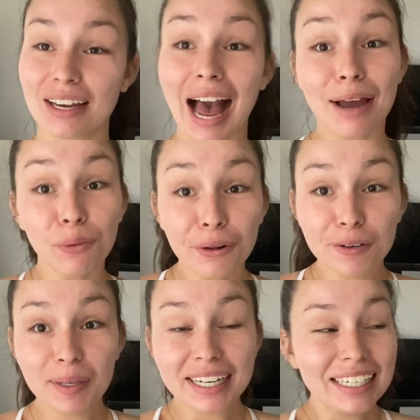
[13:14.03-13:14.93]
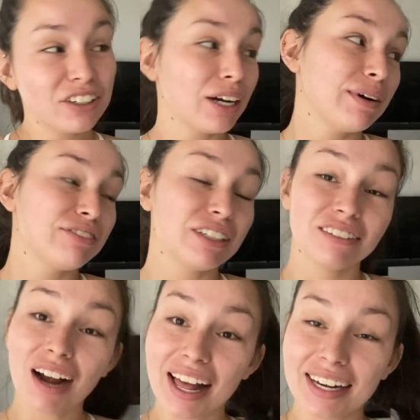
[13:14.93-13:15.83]
I rollerbladed, Greg went for a
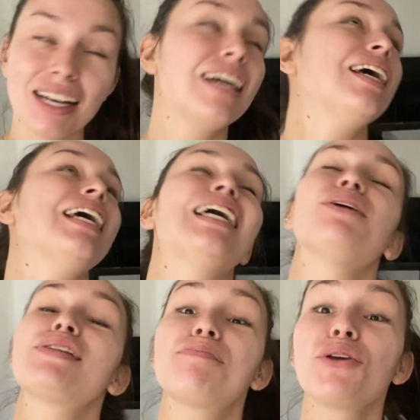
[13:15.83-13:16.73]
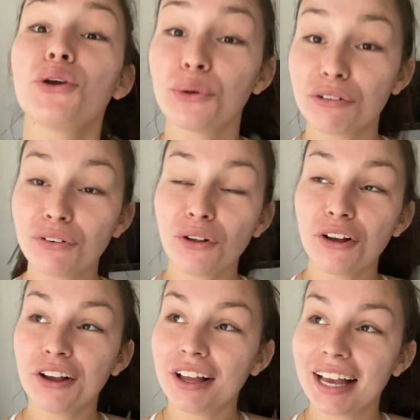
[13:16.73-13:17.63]
run. It was
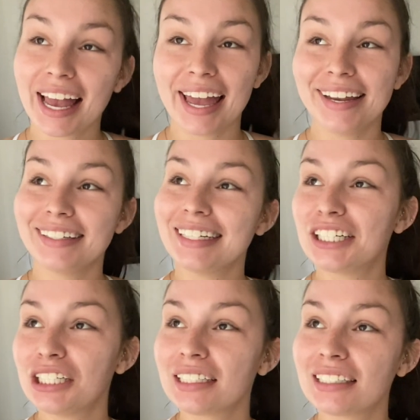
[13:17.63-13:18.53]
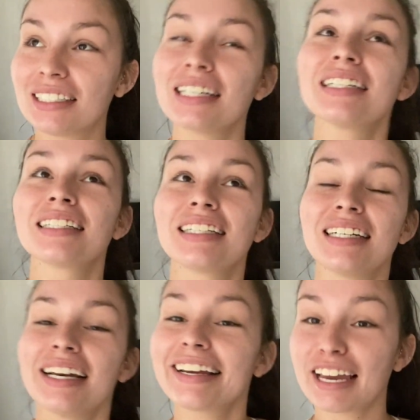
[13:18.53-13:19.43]
beautiful, and it just
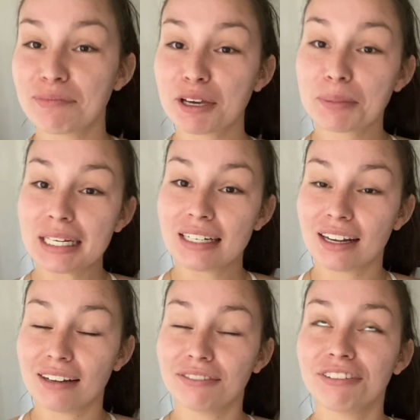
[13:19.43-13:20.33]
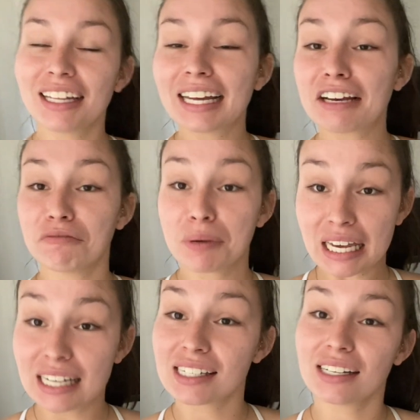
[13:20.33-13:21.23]
gave me a feeling of
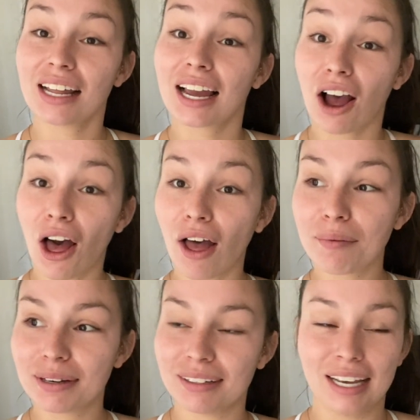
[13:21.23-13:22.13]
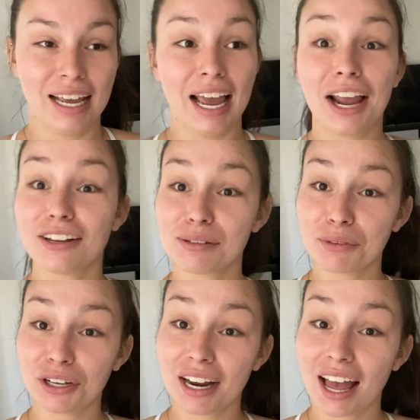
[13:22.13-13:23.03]
peace and, like, calm, and I got some
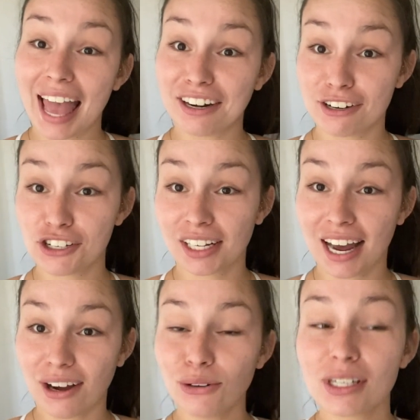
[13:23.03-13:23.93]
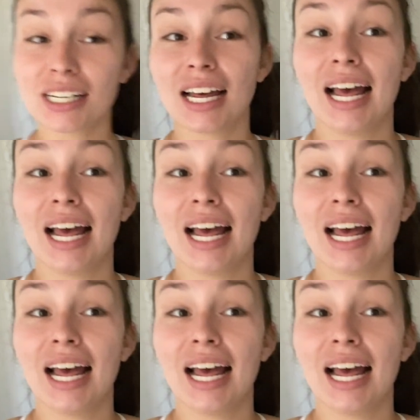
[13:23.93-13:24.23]
good energy out.